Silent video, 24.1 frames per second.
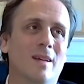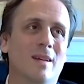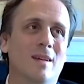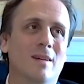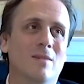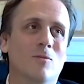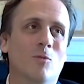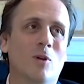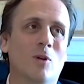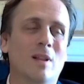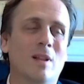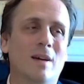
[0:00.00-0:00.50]

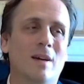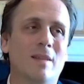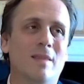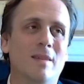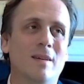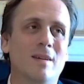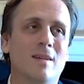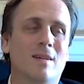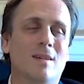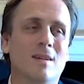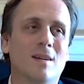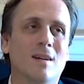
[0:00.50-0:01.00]
Well, I
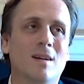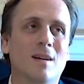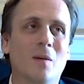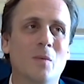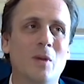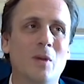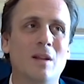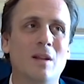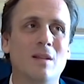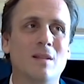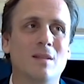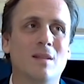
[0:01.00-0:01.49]
think,
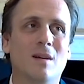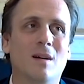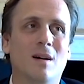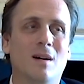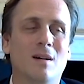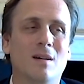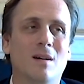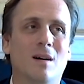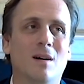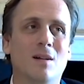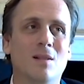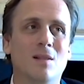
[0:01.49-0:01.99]

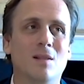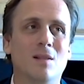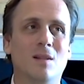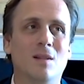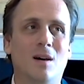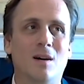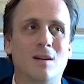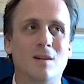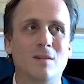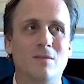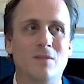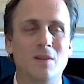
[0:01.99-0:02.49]
a
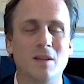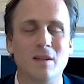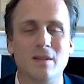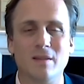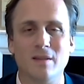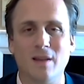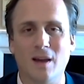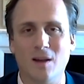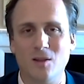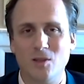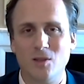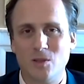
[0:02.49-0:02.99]
lot of the
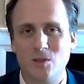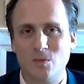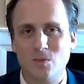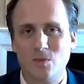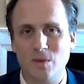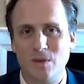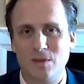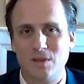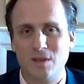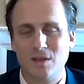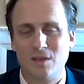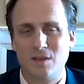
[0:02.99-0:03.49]

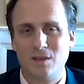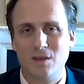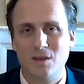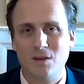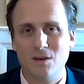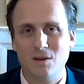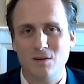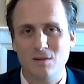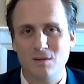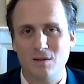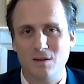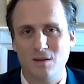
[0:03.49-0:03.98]
announcements this
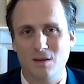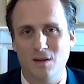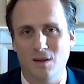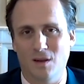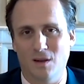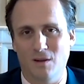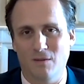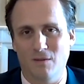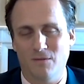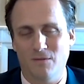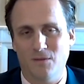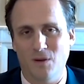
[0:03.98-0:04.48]
year
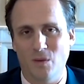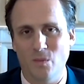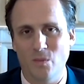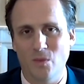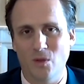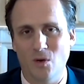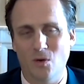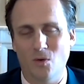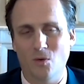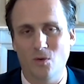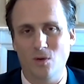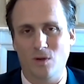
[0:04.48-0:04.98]
from
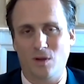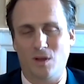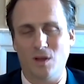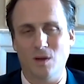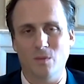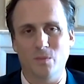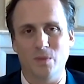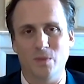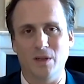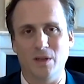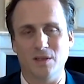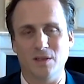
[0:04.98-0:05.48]
the oil
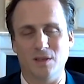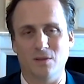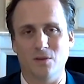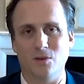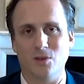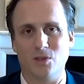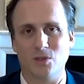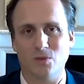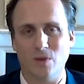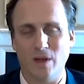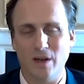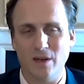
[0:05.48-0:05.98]
companies on their
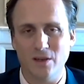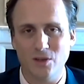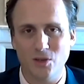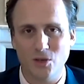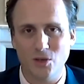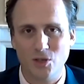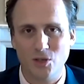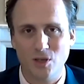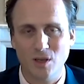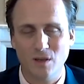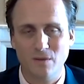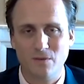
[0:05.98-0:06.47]
strategy
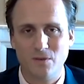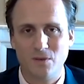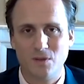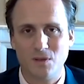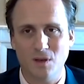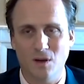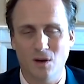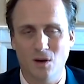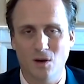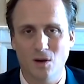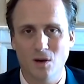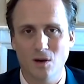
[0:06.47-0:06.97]

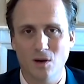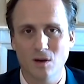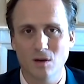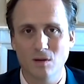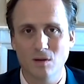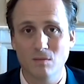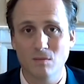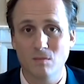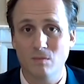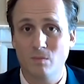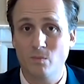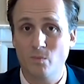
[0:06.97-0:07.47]
shifts
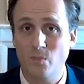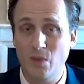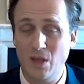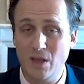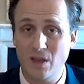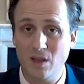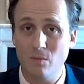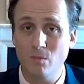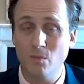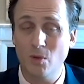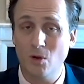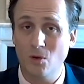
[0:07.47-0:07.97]
are
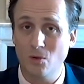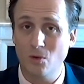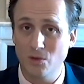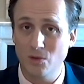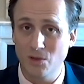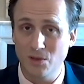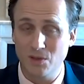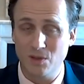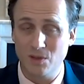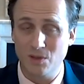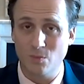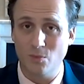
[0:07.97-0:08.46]
big and bold
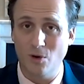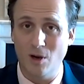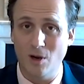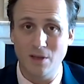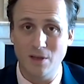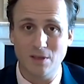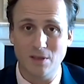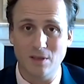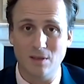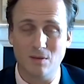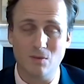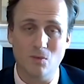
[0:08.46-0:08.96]
and
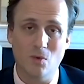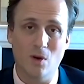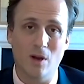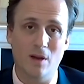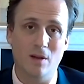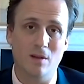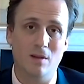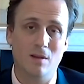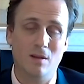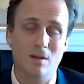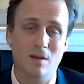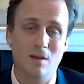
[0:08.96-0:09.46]
surprising,
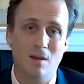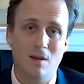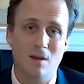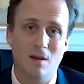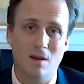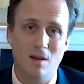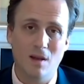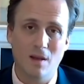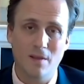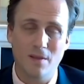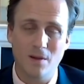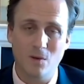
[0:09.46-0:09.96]
right?
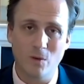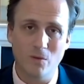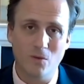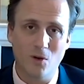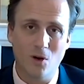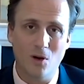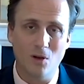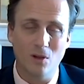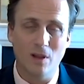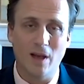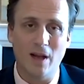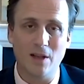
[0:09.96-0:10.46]
And I think we've
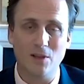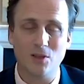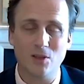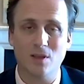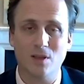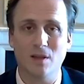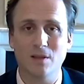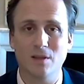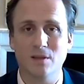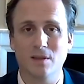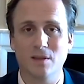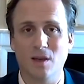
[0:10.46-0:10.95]
all latched
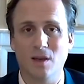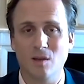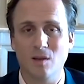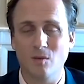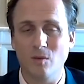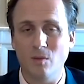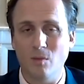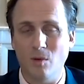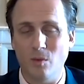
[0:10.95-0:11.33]
onto that. I mean, what